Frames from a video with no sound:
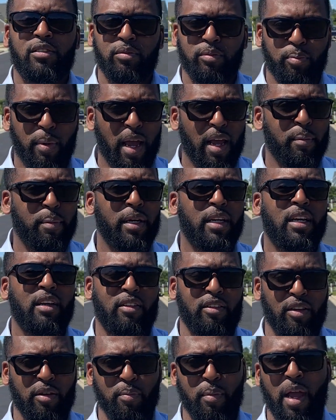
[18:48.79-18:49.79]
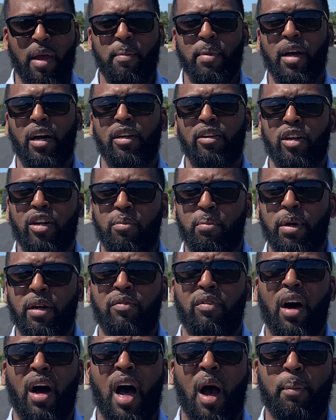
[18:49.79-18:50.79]
Maybe it may be a little bit
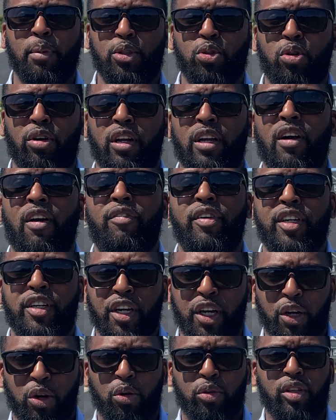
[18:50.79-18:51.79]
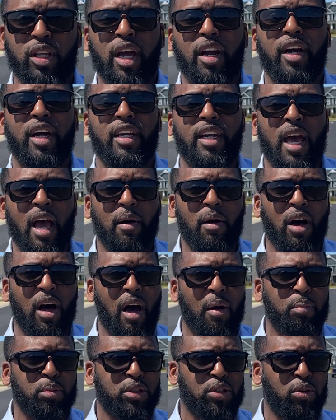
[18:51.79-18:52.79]
of an opportunity of a deal there in that
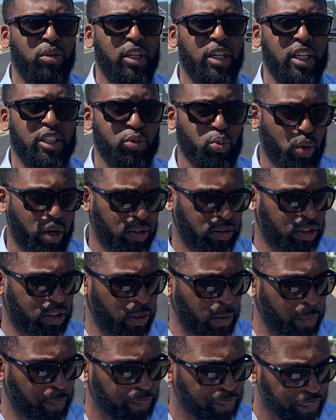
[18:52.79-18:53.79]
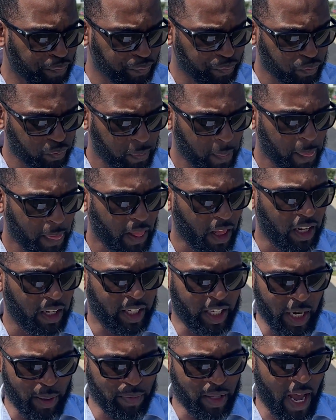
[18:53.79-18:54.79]
opportunity as well too.
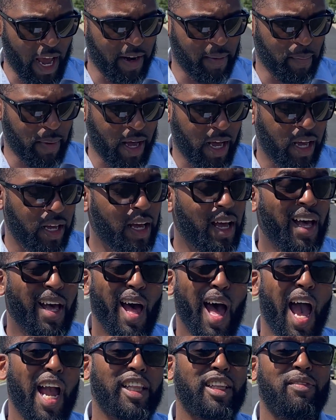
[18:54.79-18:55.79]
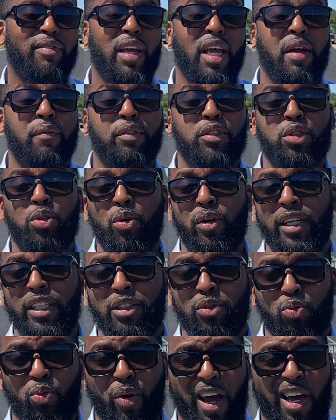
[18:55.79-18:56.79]
Keep that in mind. Active inventory is
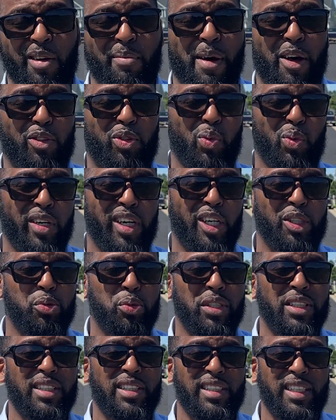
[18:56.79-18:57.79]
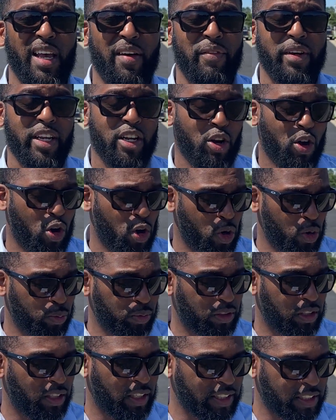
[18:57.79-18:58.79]
around about 370
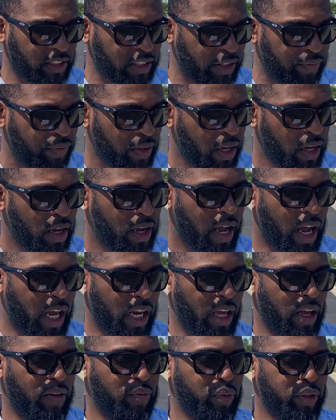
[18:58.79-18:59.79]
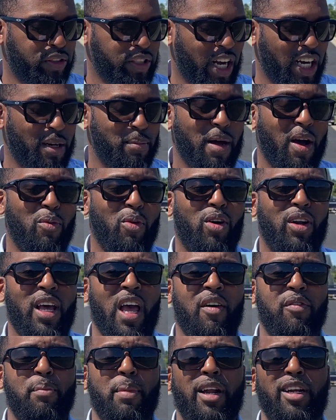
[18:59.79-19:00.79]
homes listed, and then we're talking about we only
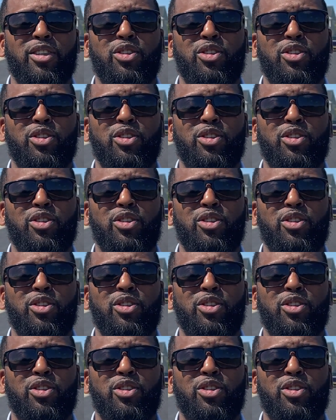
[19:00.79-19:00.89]
have about a